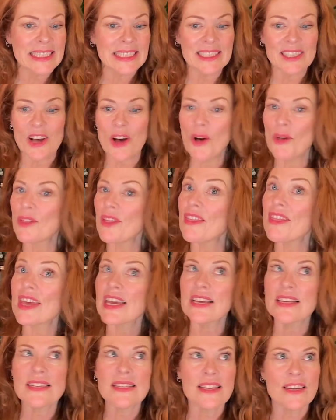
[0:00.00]
all the
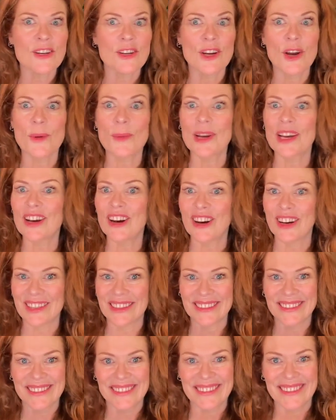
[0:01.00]
things that are going
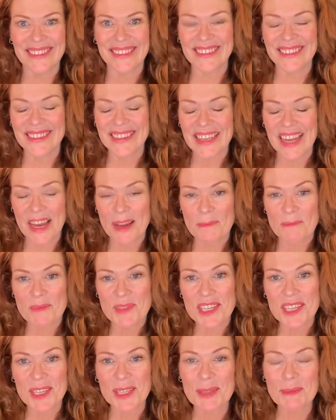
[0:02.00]
on. I'm
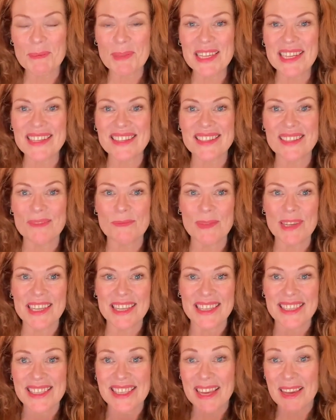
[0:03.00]
still at peace
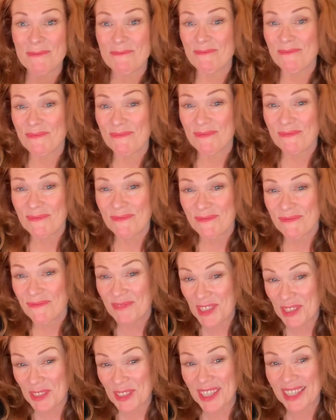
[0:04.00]
because I
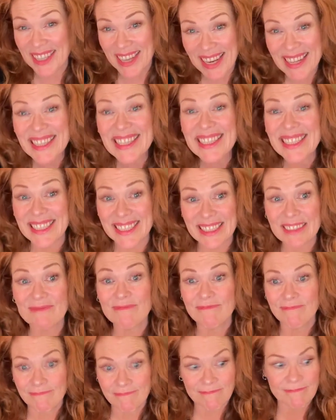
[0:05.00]
feel connected
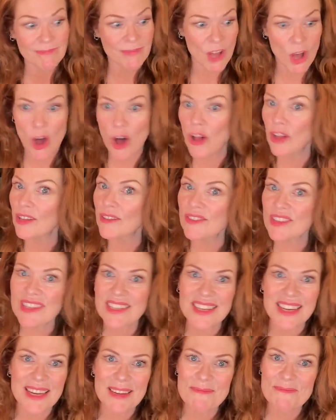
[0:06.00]
all of the
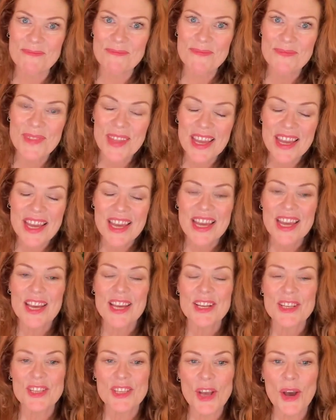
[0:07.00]
time.
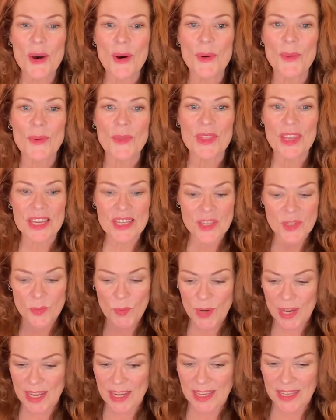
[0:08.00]
So this
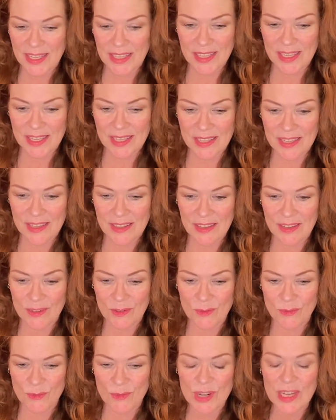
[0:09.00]
was
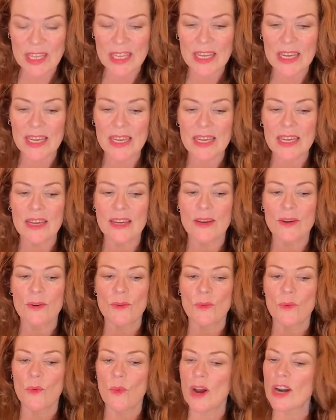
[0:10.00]
really
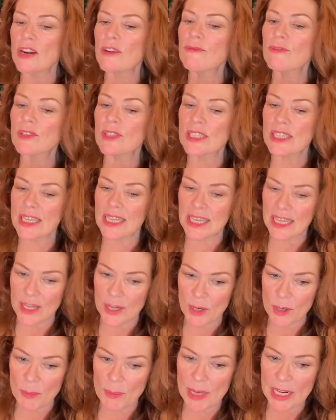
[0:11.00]
wonderful to
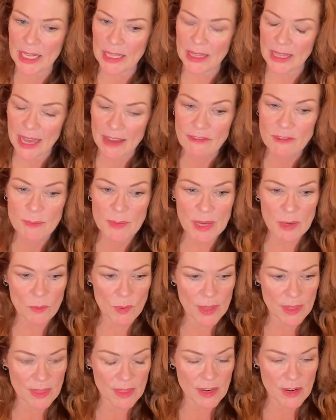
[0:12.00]
hear, but it left me
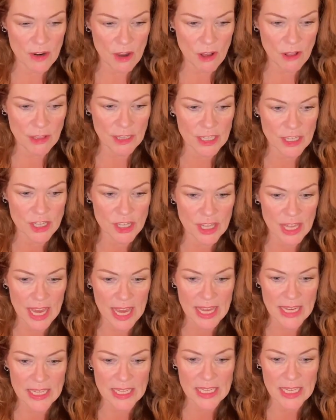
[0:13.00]
with the knowledge
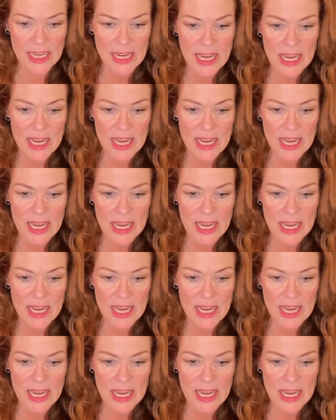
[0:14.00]
that